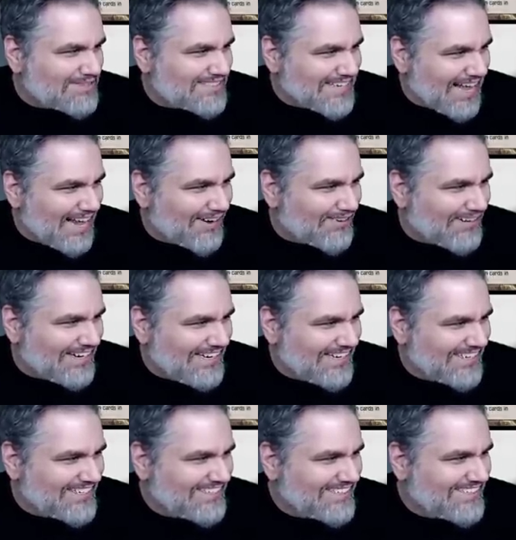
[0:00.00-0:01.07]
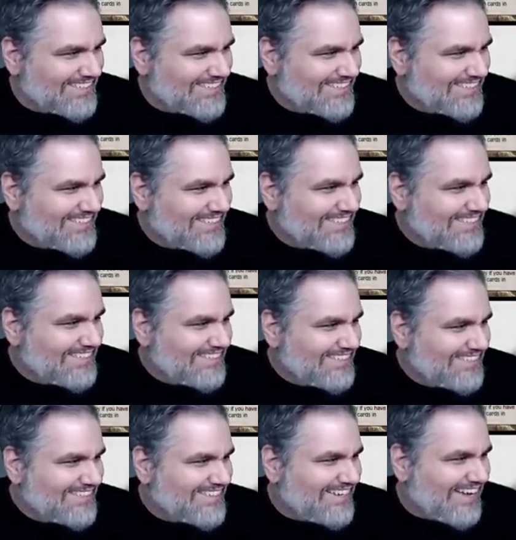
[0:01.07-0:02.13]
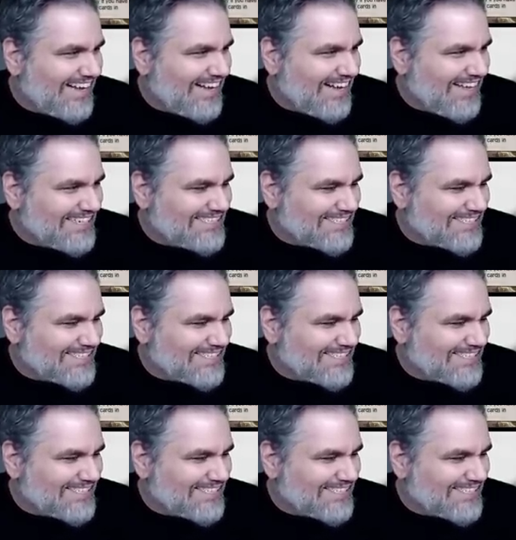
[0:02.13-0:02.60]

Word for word: I'm sorry. I